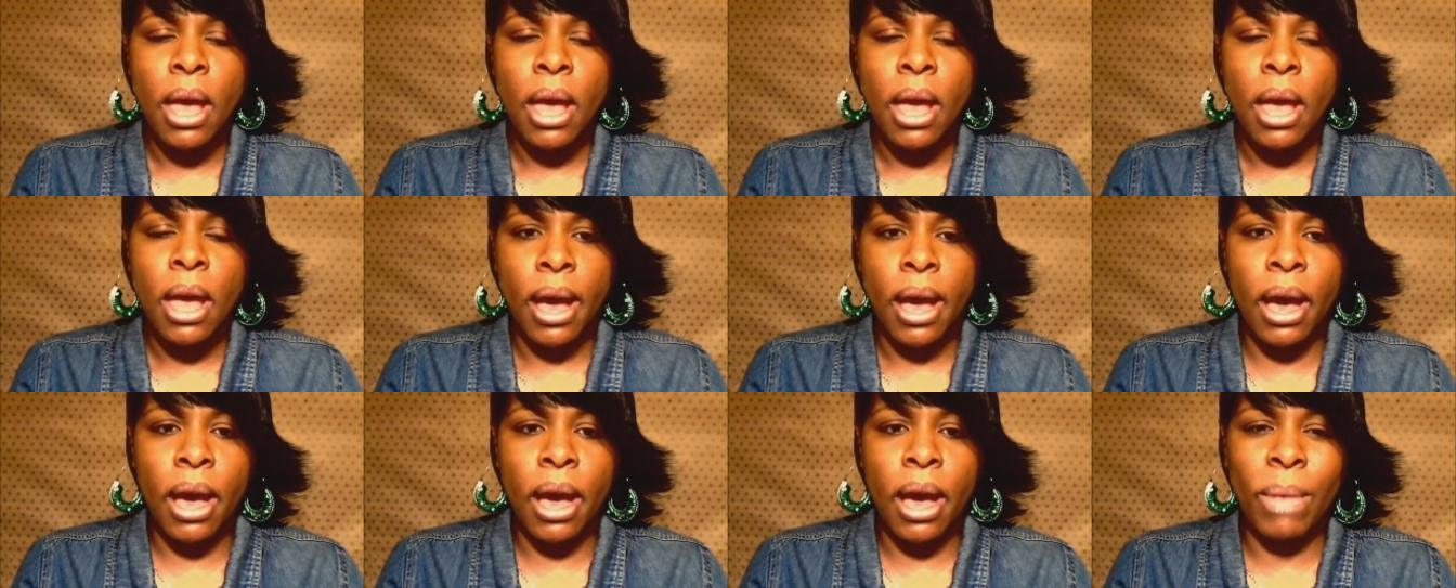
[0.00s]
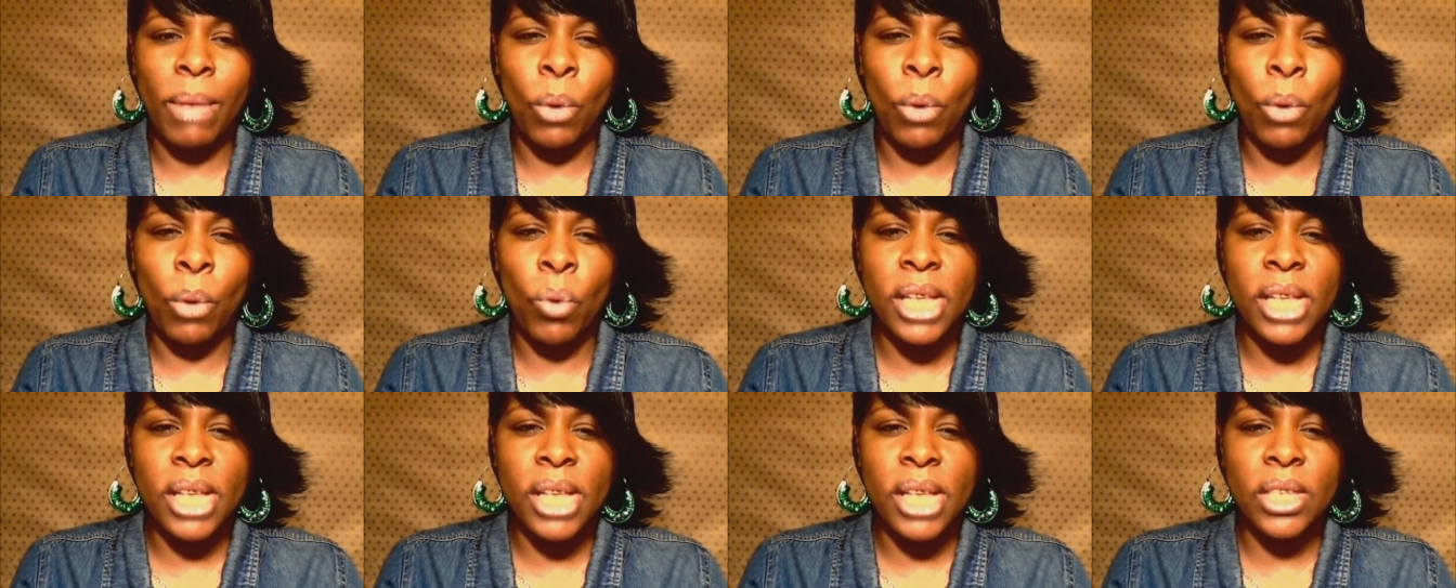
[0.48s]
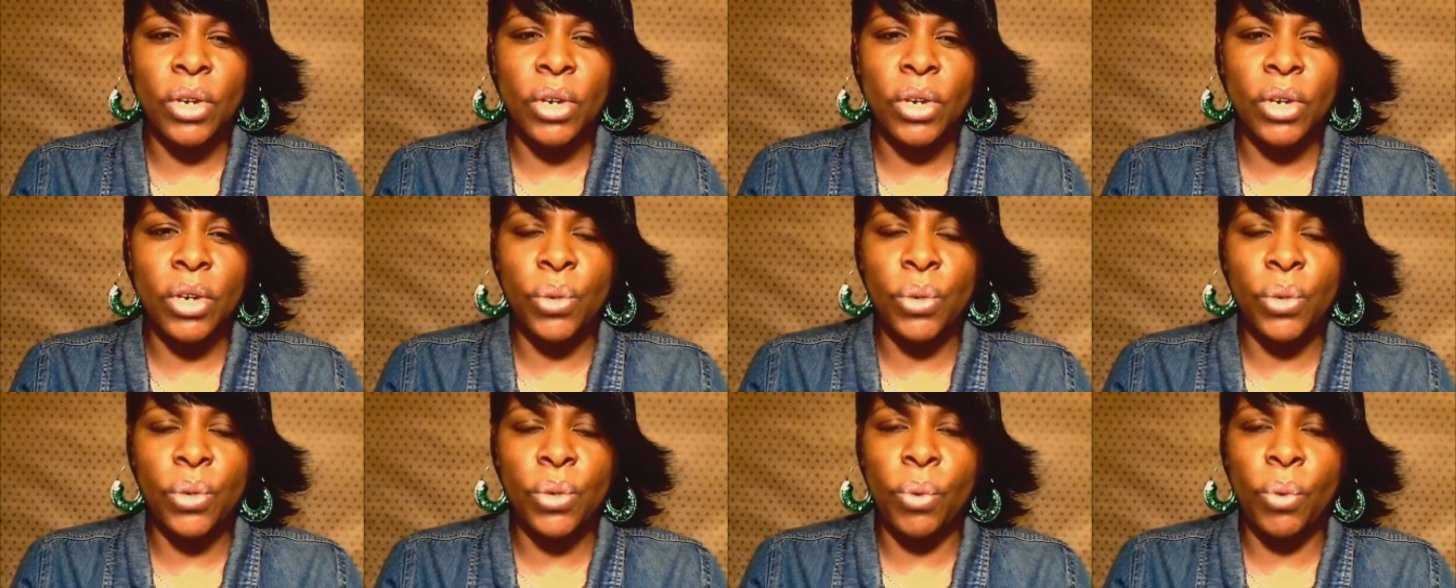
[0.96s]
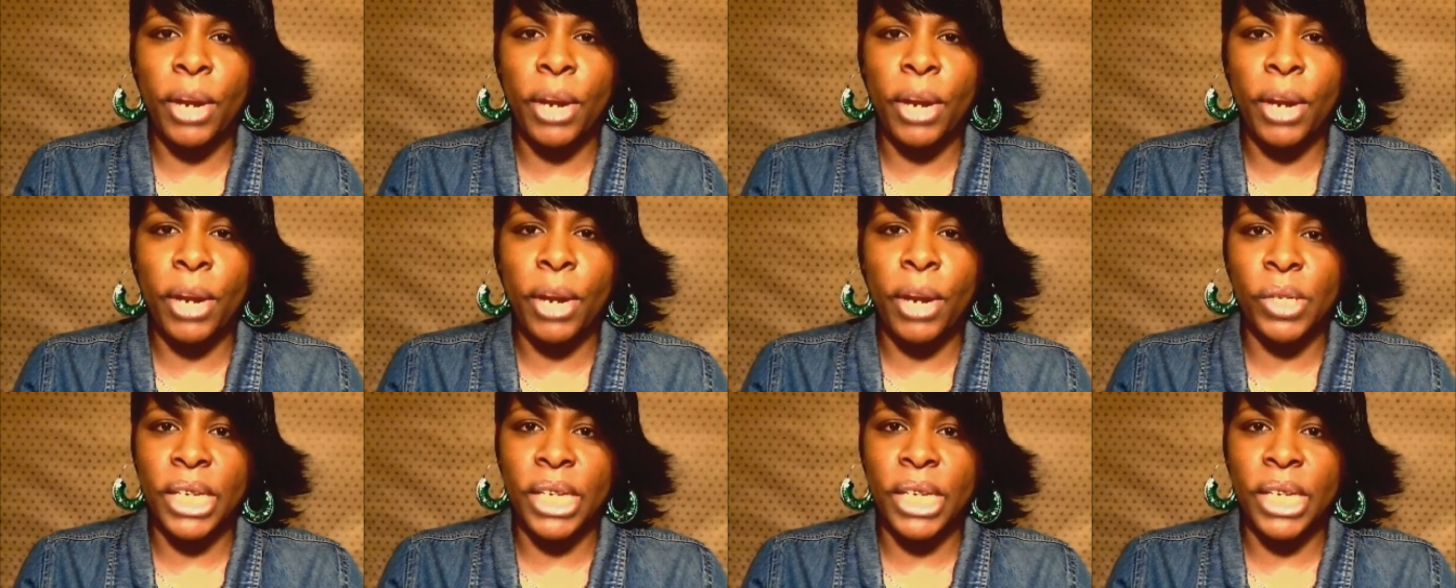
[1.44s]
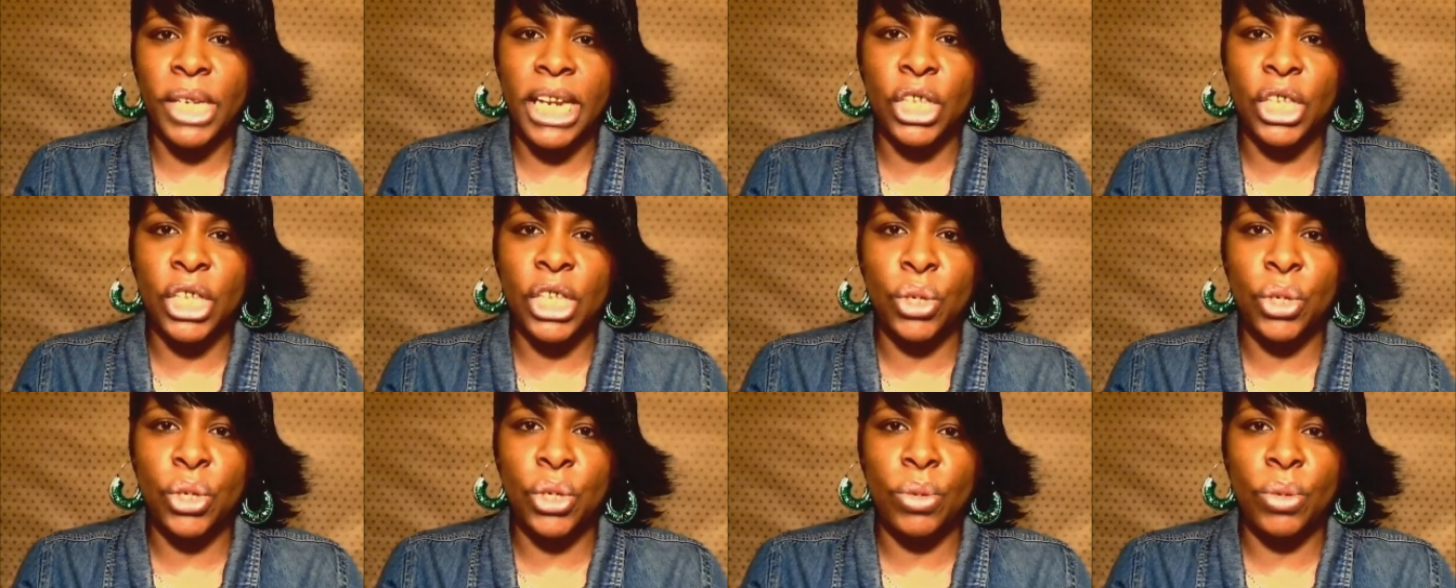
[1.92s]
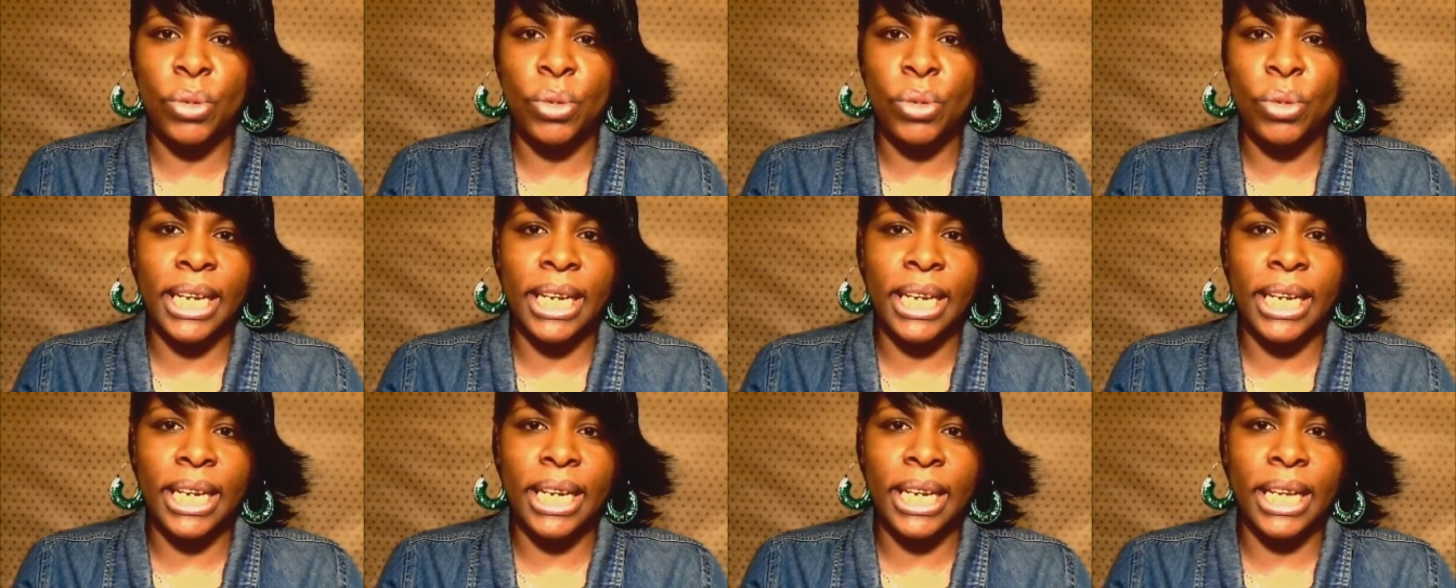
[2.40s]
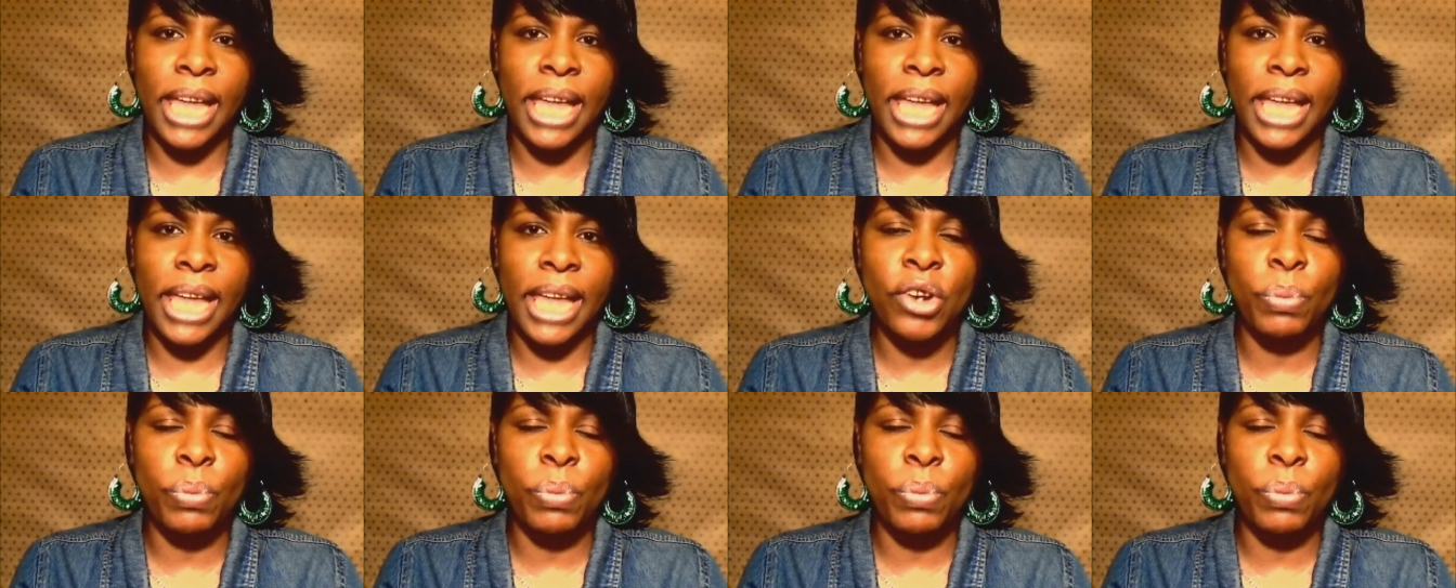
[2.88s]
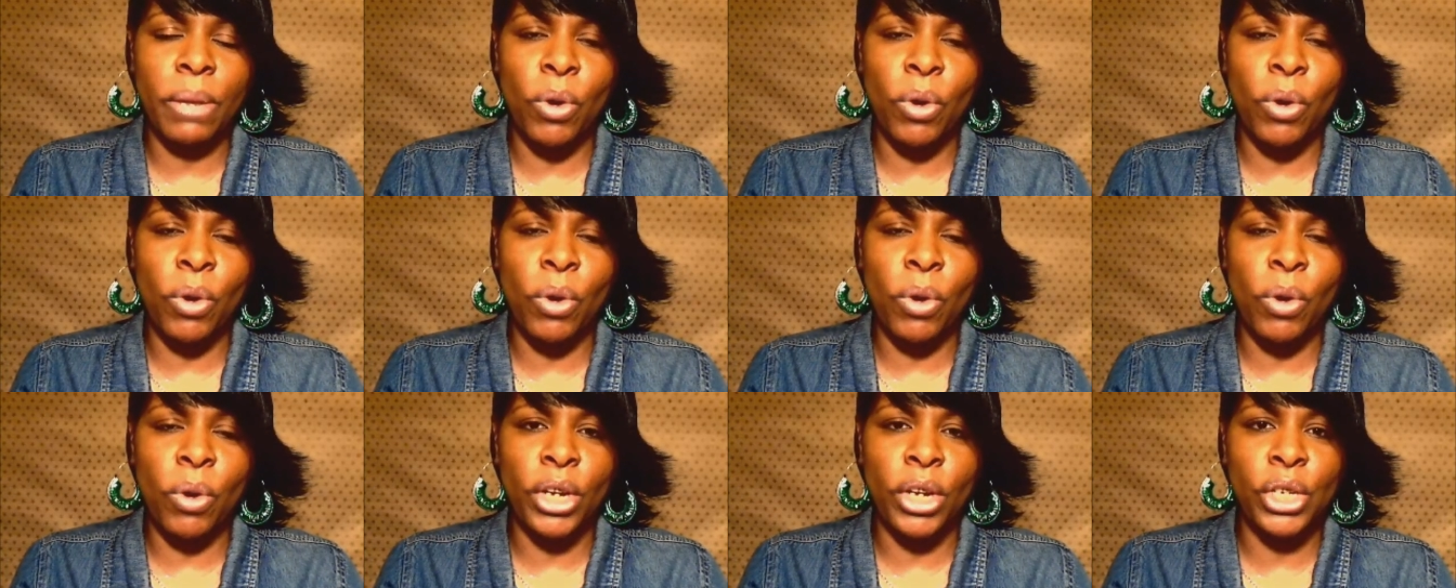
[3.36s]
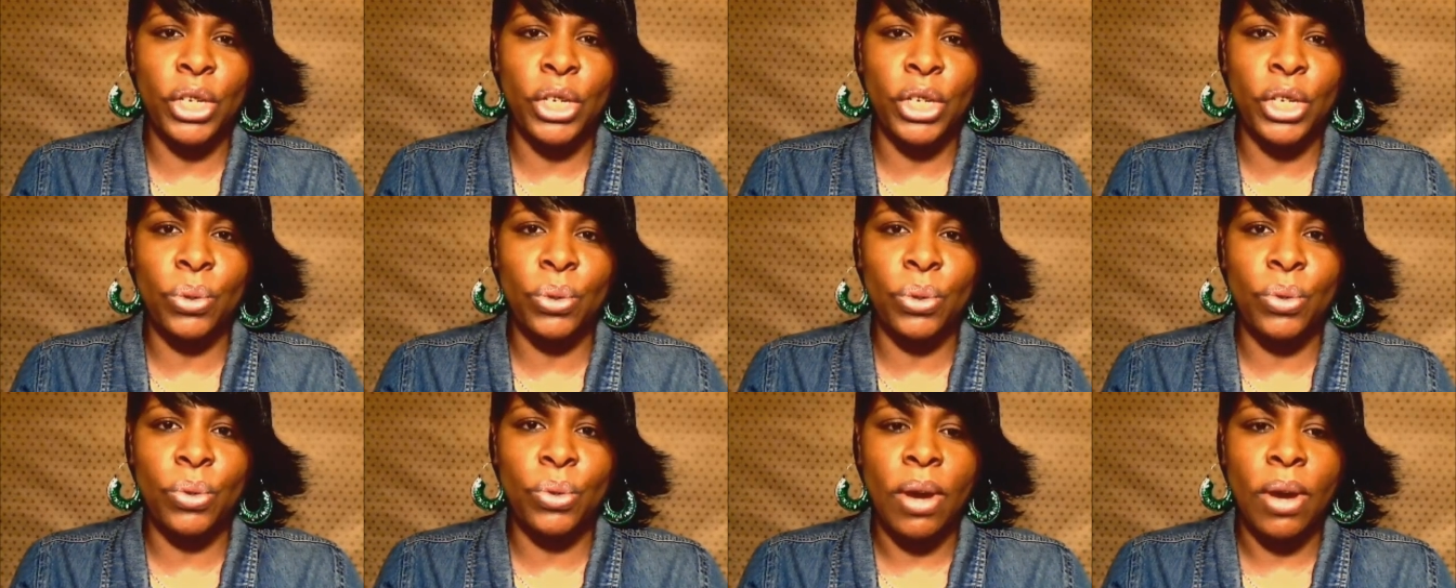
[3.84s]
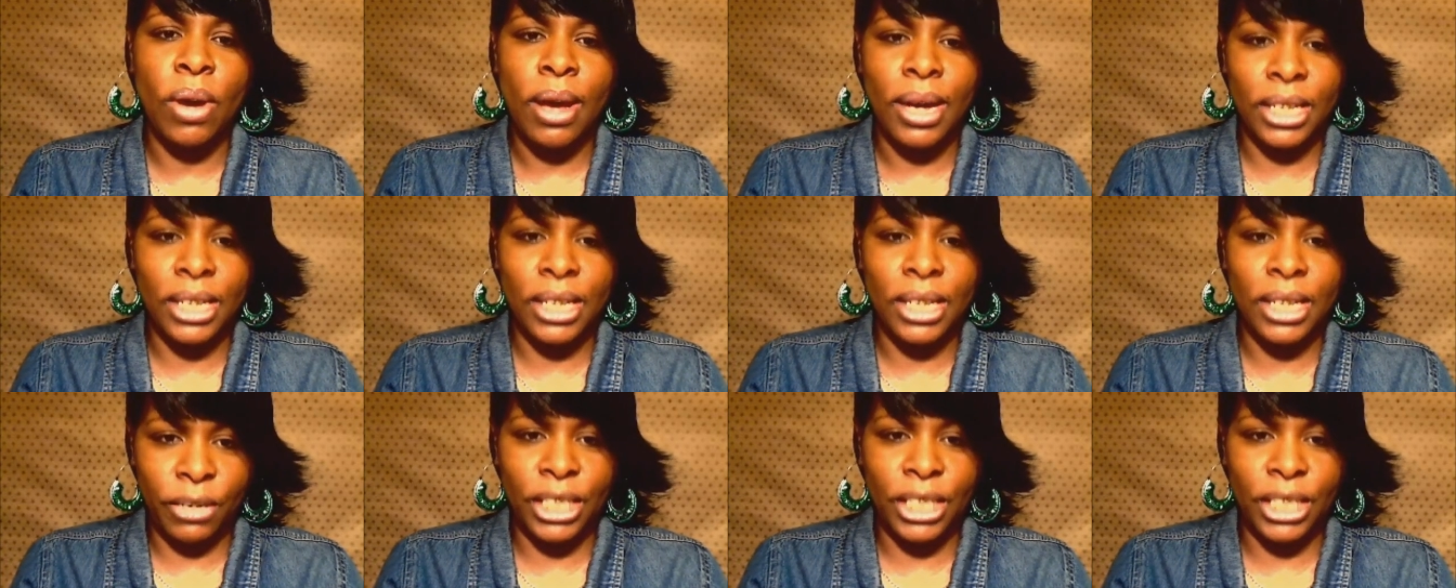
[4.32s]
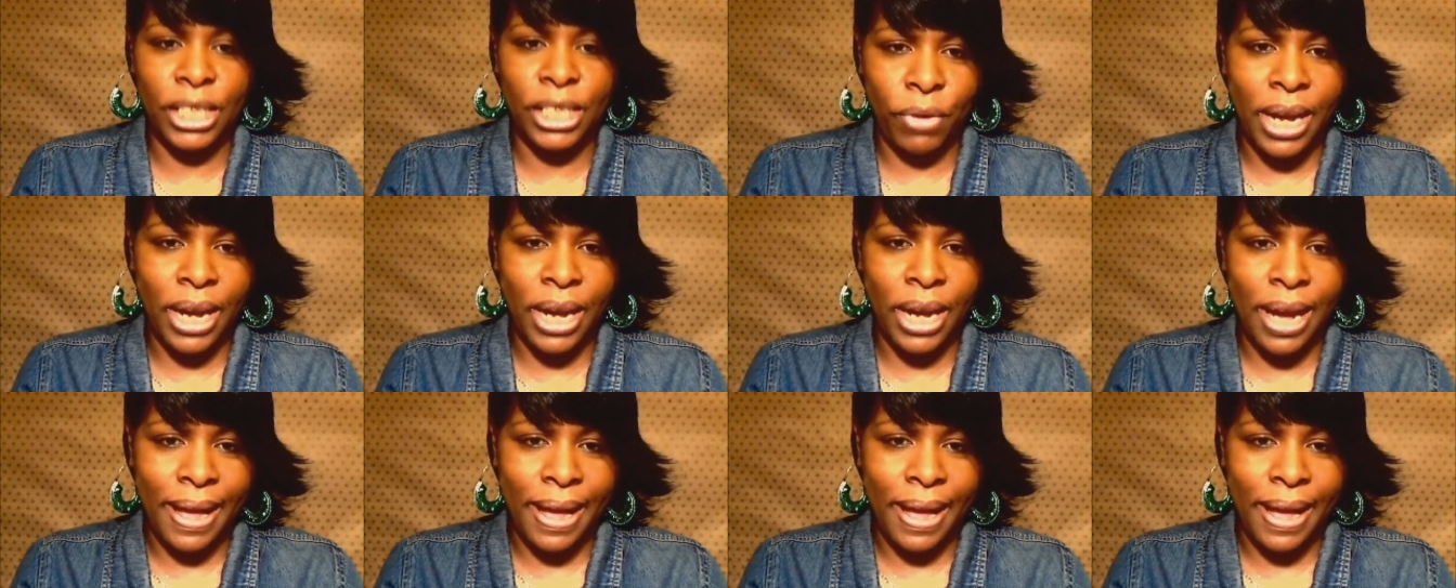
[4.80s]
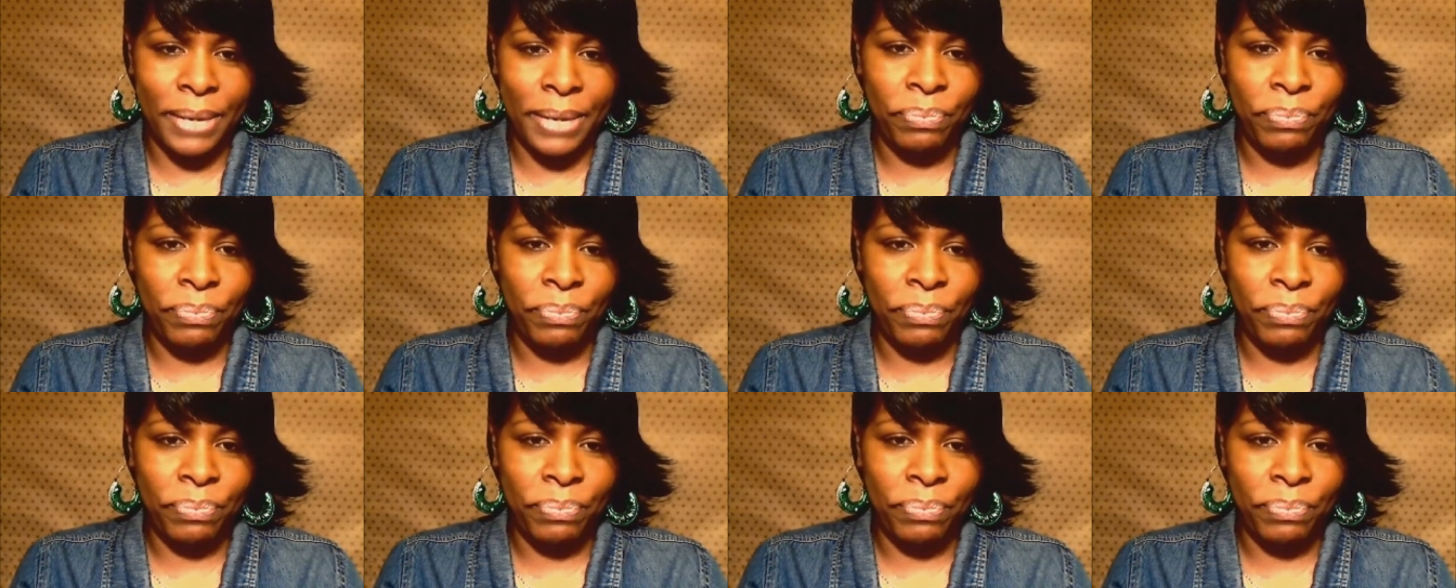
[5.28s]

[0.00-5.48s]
I was going to do one pertaining to the leading letters, but I'm going to do a different kind.